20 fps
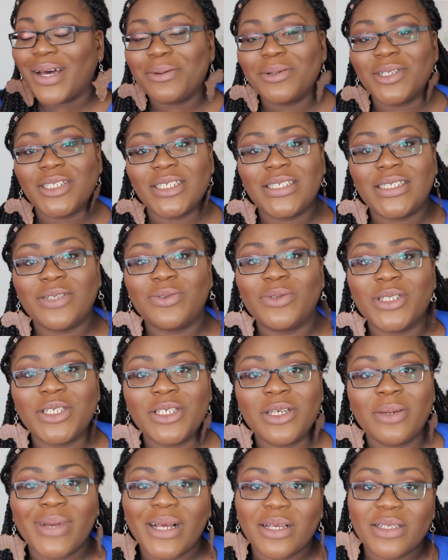I would just talk
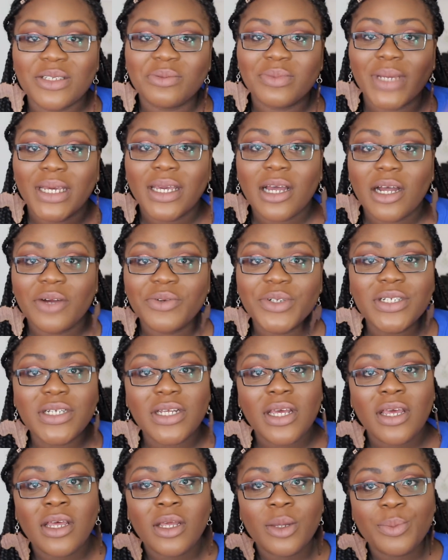to you about some of my current
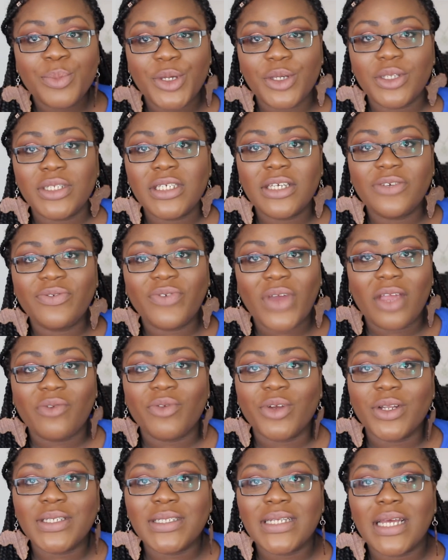beauty favourites.